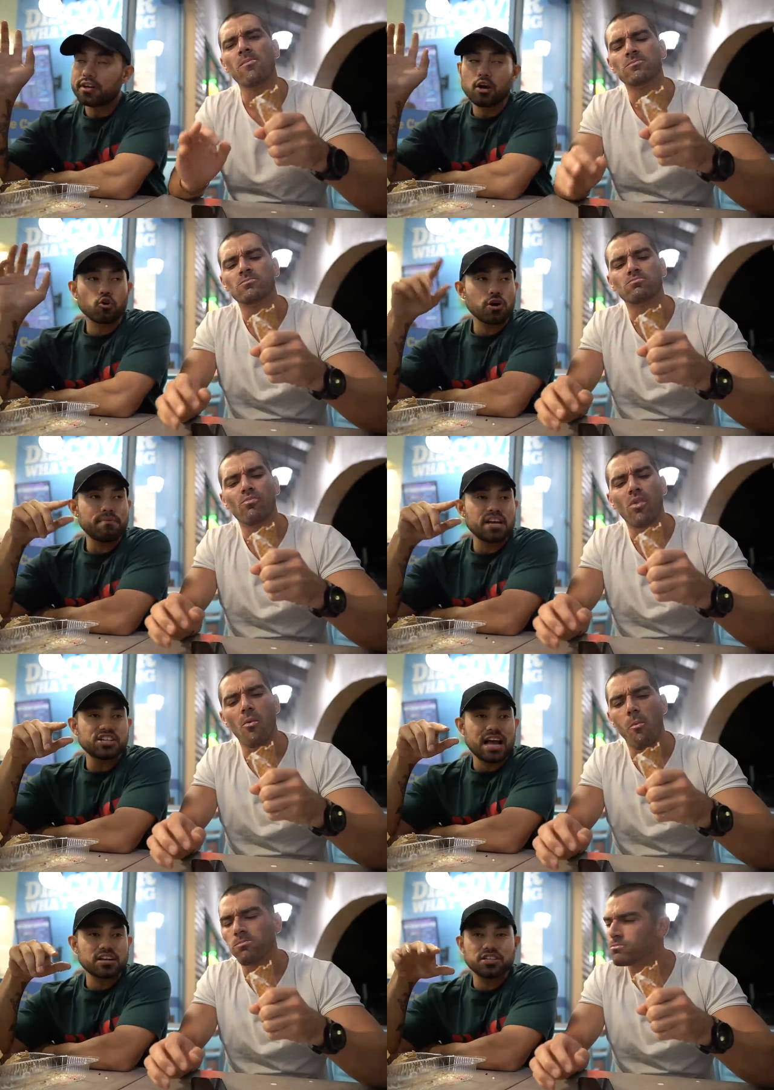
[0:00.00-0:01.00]
Speaker 1: You know, Cream
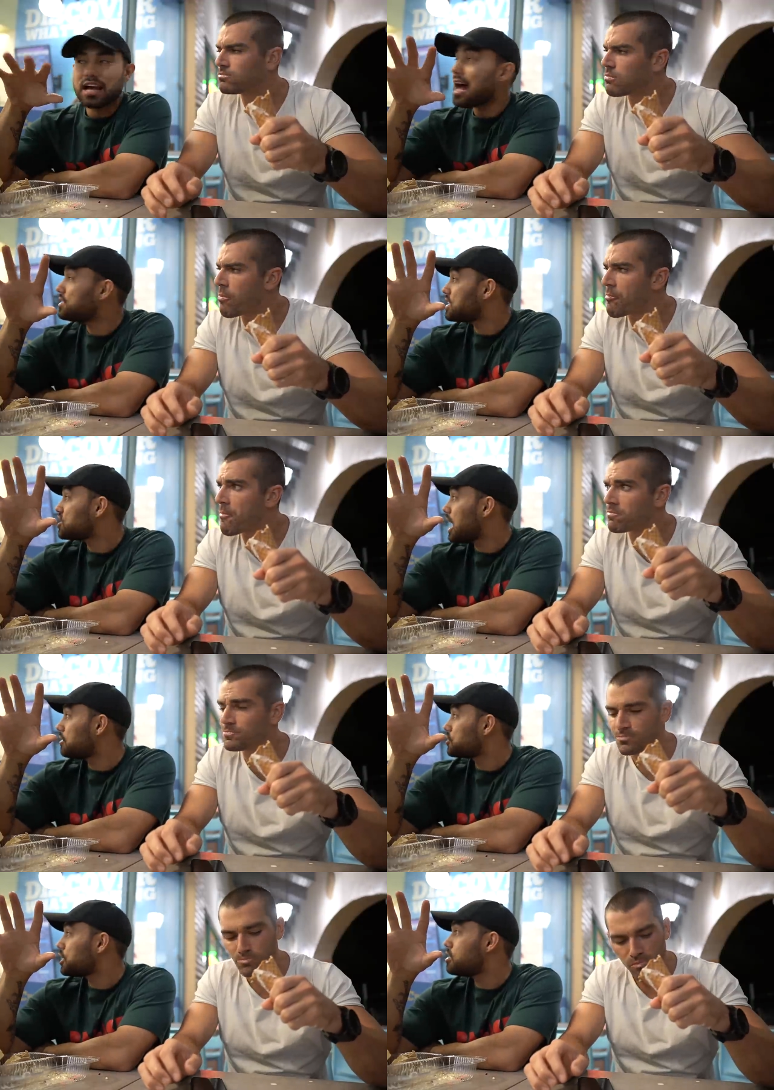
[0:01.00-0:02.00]
Nation actually has a
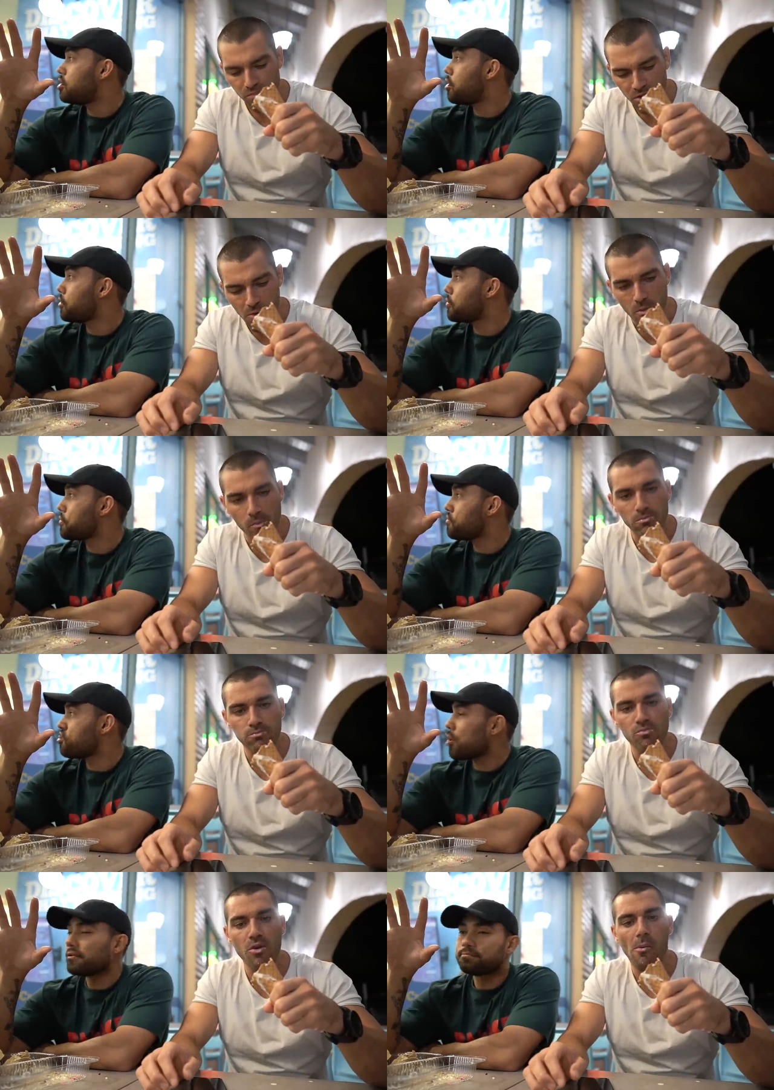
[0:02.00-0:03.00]
challenge here.
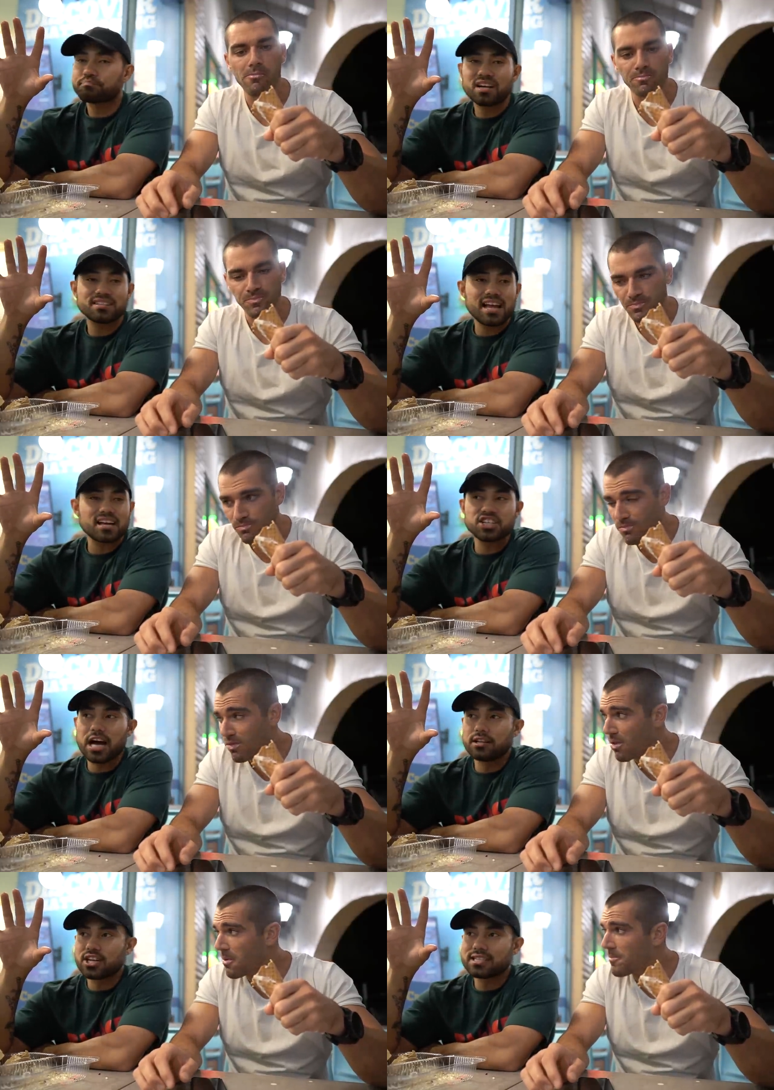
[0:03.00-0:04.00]
It's like a
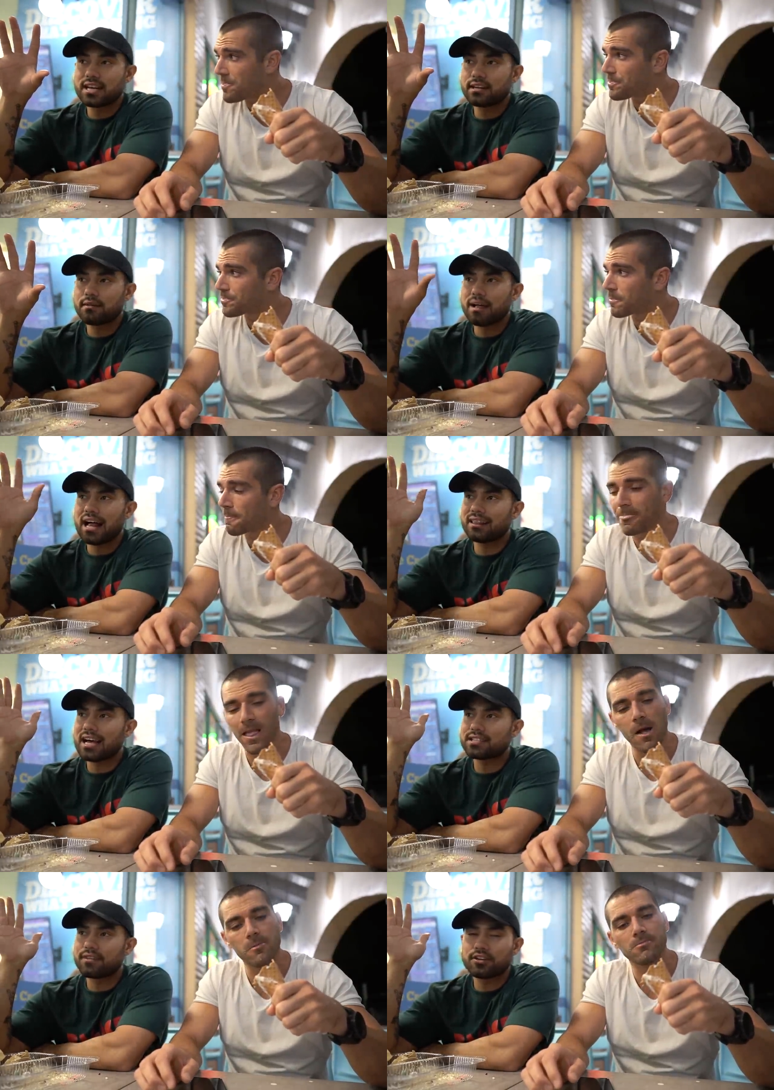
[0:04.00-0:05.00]
challenge. I said it in the
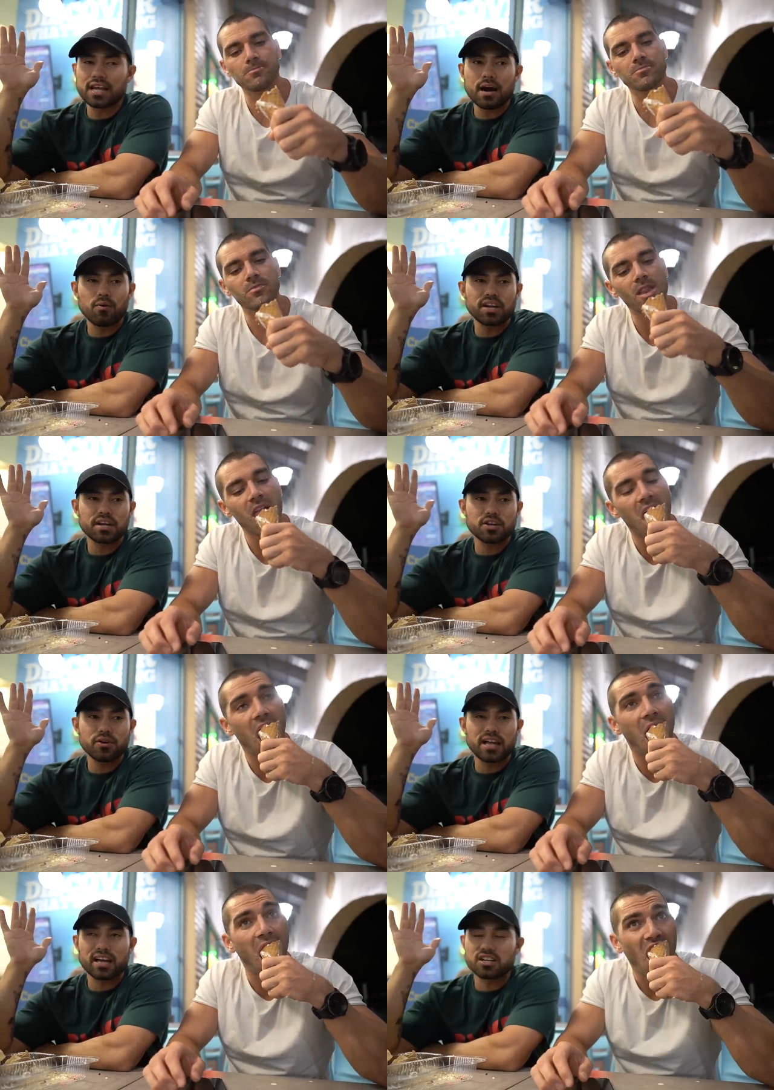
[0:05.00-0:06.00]
last video that I wanted to
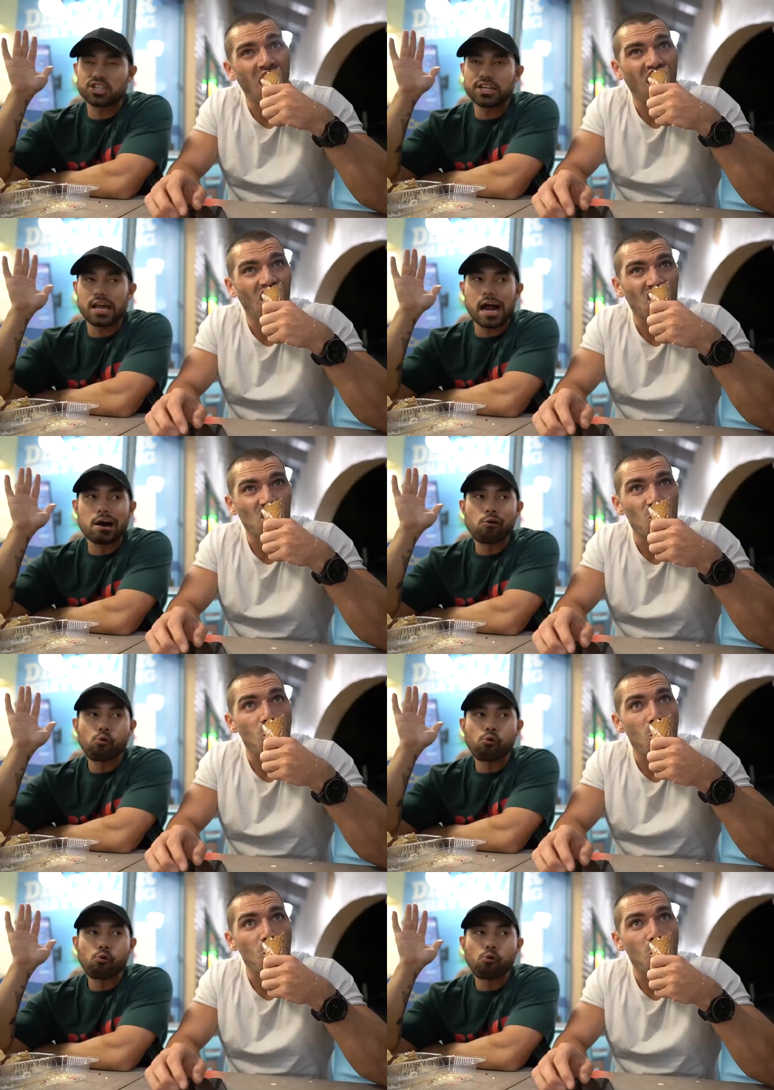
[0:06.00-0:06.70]
do it like in a cheat day.